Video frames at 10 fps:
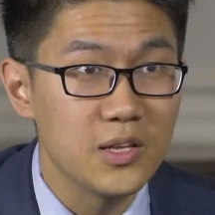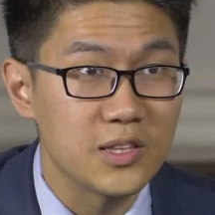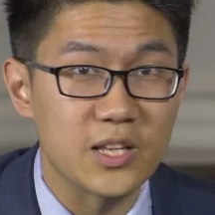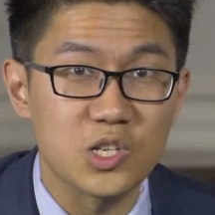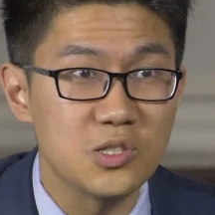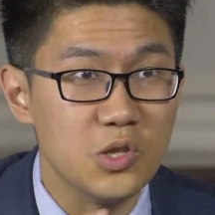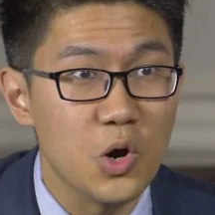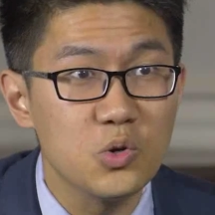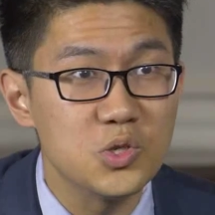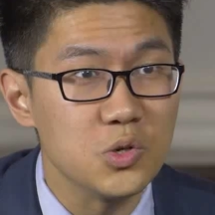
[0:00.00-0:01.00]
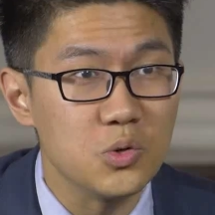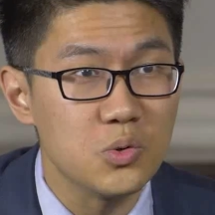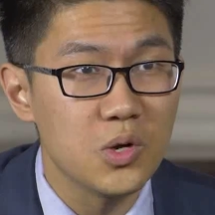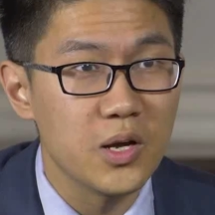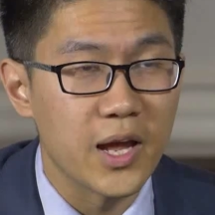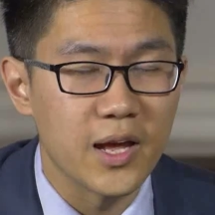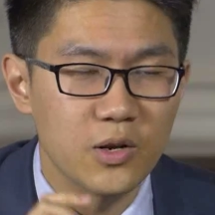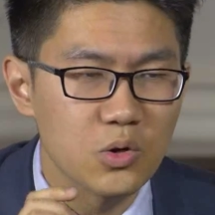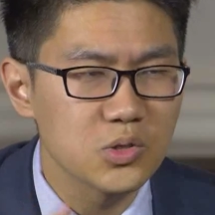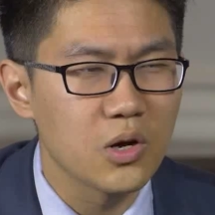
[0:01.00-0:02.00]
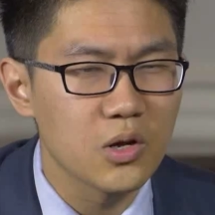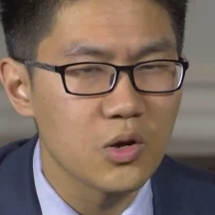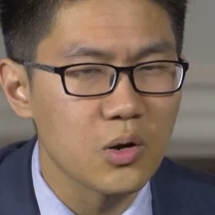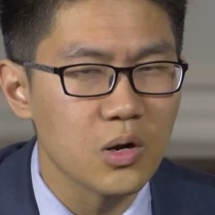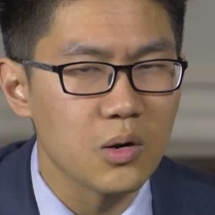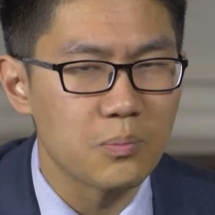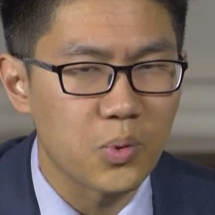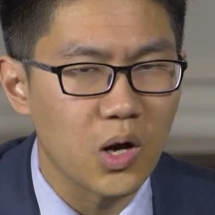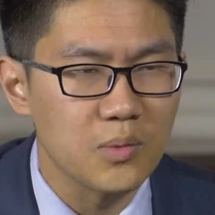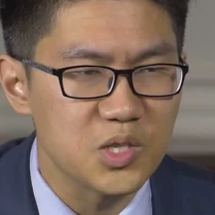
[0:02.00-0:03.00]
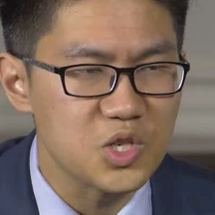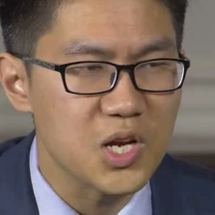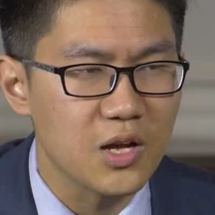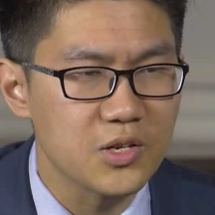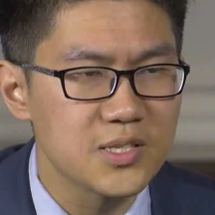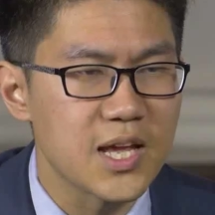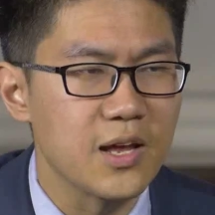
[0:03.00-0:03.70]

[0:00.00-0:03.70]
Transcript: that just knows you and knows all your problems and challenges,